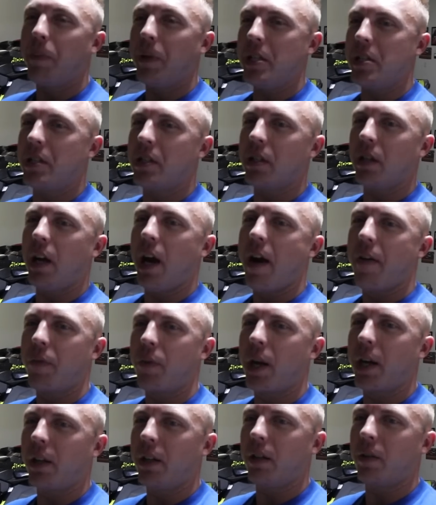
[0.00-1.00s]
but you still have
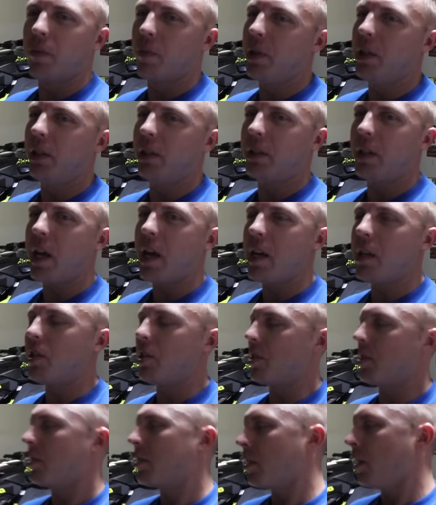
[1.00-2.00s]
regular real
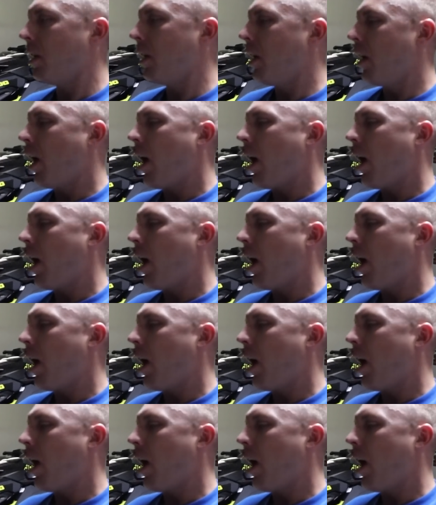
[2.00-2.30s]
gauges.